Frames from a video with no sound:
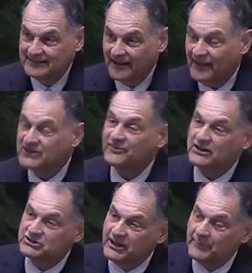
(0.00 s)
Now that's
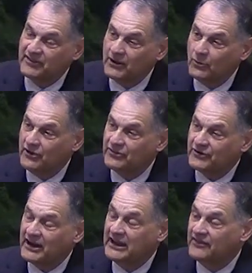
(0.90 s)
1 Timothy 1
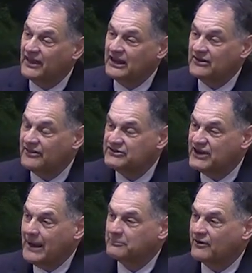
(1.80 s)
3. At the end of the
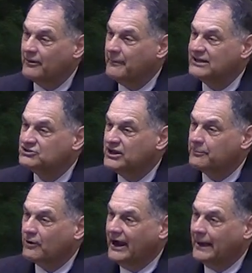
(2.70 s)
chapter, they make
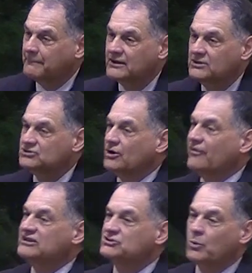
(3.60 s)
shipwreck.
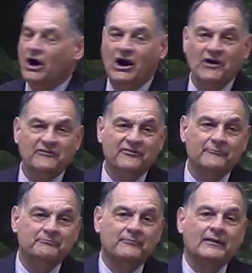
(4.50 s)
So they swerve
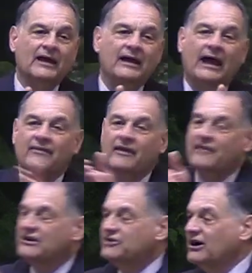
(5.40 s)
and then
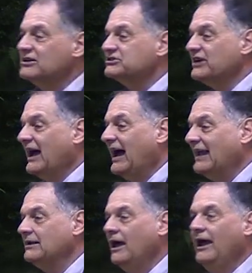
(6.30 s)
they turn
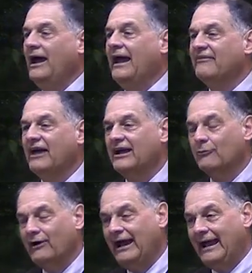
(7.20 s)
aside and they
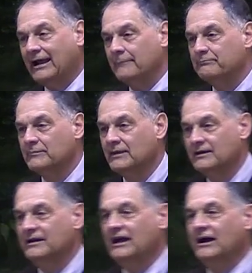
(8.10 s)
wreck.
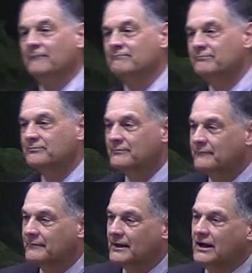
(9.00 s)
Now,
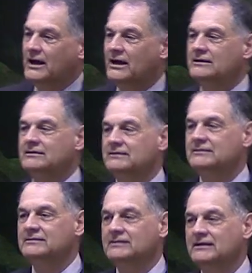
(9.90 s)
uh,
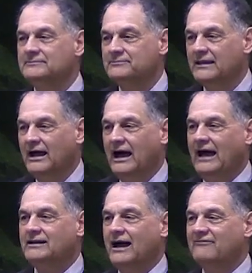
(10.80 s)

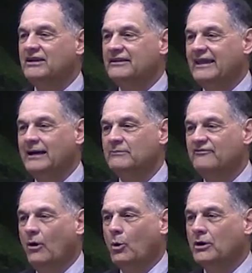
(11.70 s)
I, I've done that
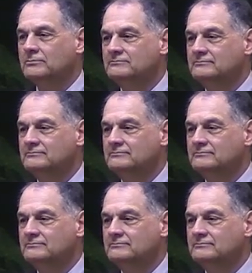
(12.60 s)
before.